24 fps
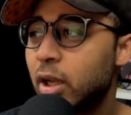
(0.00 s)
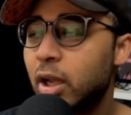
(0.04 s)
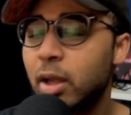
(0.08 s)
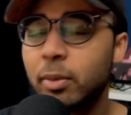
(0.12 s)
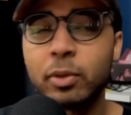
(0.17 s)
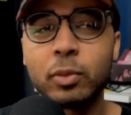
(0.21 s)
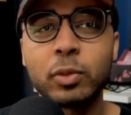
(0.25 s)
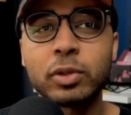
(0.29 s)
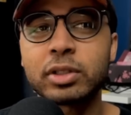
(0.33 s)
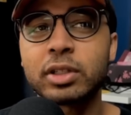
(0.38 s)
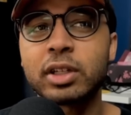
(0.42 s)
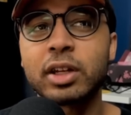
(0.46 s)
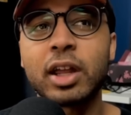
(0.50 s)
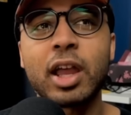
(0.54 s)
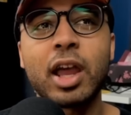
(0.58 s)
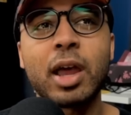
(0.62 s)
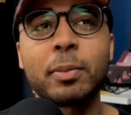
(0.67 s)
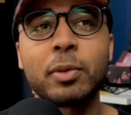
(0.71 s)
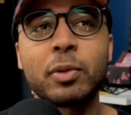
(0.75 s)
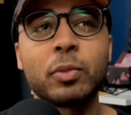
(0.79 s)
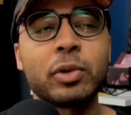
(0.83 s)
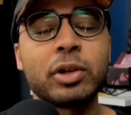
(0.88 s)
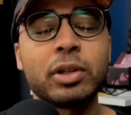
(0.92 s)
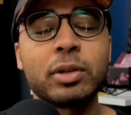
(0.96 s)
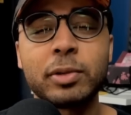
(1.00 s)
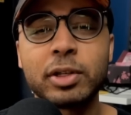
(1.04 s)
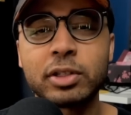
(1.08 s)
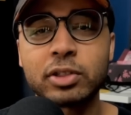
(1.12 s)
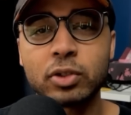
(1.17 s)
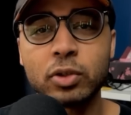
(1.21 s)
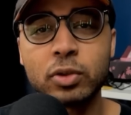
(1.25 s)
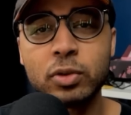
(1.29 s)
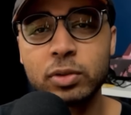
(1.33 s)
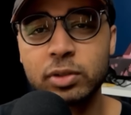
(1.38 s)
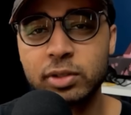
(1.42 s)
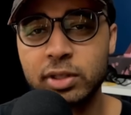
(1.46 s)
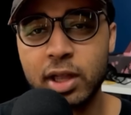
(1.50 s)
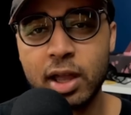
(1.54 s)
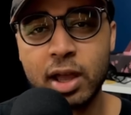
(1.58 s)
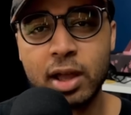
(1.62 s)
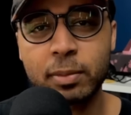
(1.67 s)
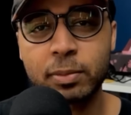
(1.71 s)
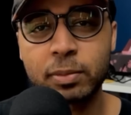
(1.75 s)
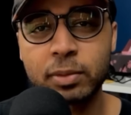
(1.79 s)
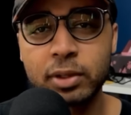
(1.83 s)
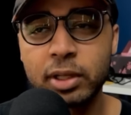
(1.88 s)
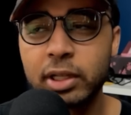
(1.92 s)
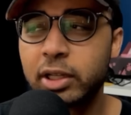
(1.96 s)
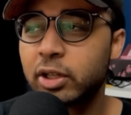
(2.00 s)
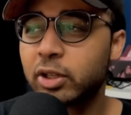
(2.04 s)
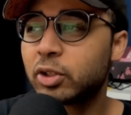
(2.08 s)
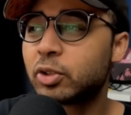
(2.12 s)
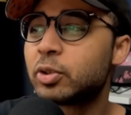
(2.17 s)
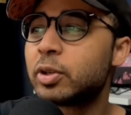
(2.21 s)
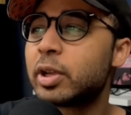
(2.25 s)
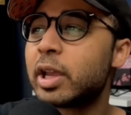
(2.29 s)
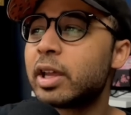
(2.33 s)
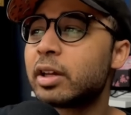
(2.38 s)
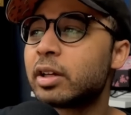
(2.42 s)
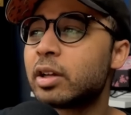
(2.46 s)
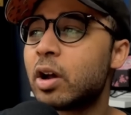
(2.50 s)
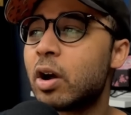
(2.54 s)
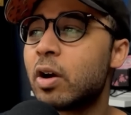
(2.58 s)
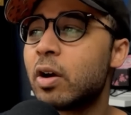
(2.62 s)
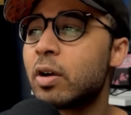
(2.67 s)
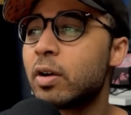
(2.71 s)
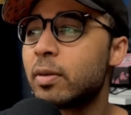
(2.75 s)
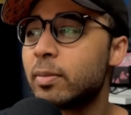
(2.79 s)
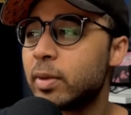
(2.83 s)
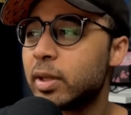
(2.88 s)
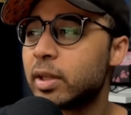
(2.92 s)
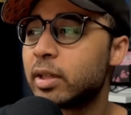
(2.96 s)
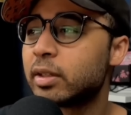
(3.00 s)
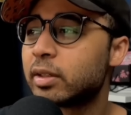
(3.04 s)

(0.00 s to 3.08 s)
I mean, what's gonna happen when he meets Usopp? He could create an army.